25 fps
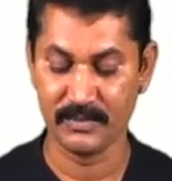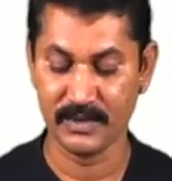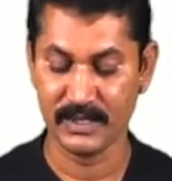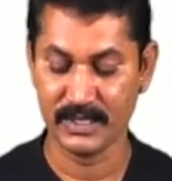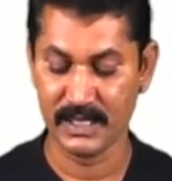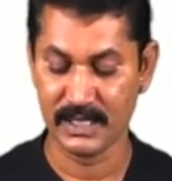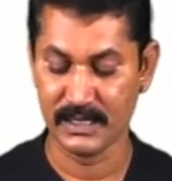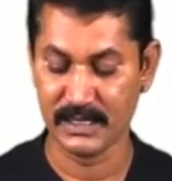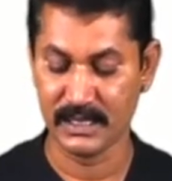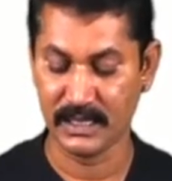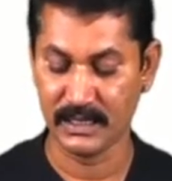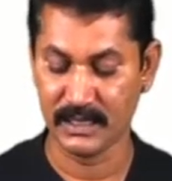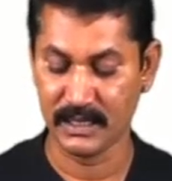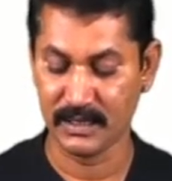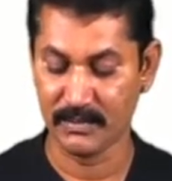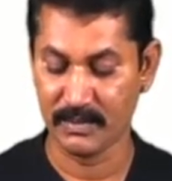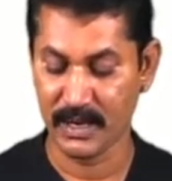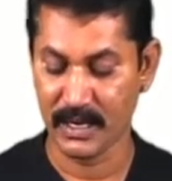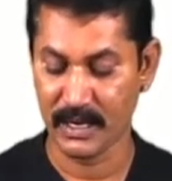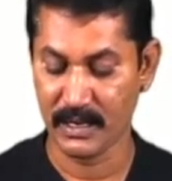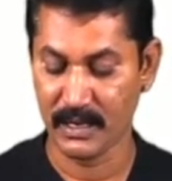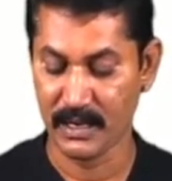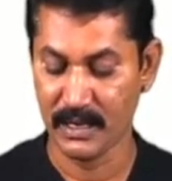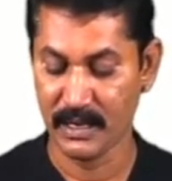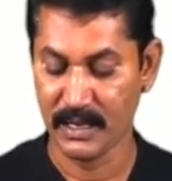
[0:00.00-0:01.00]
which is nothing
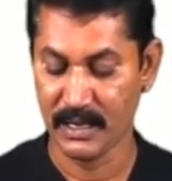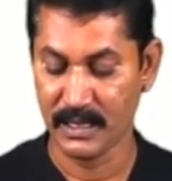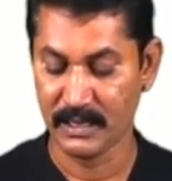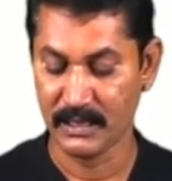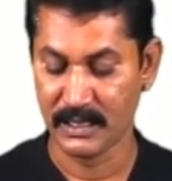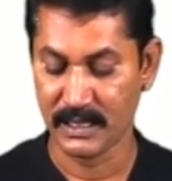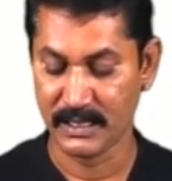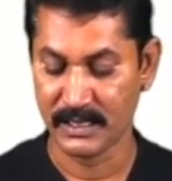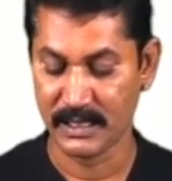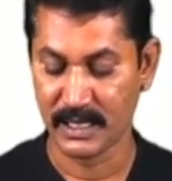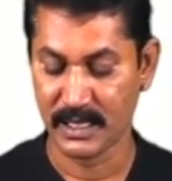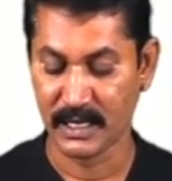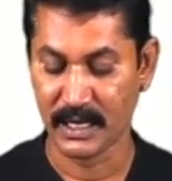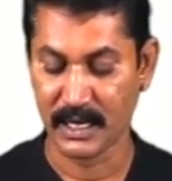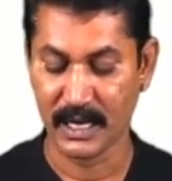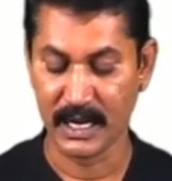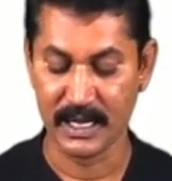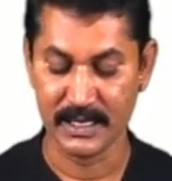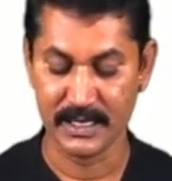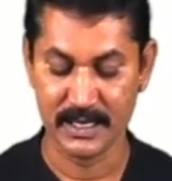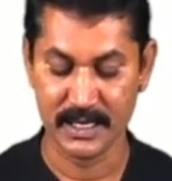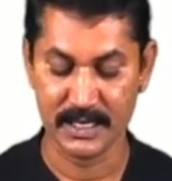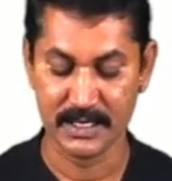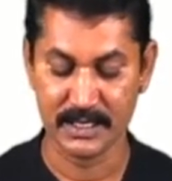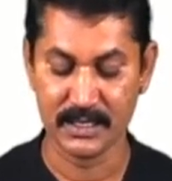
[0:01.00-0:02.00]
but the
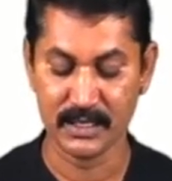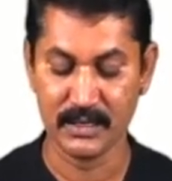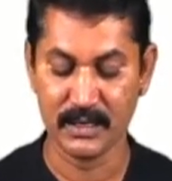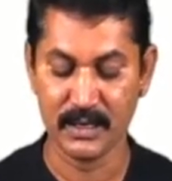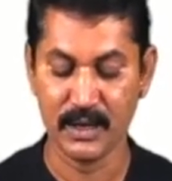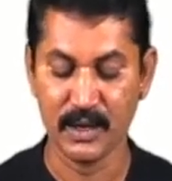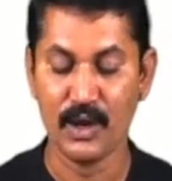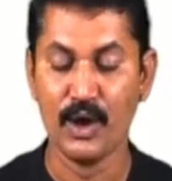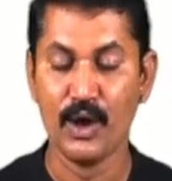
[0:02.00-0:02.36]
synchronization.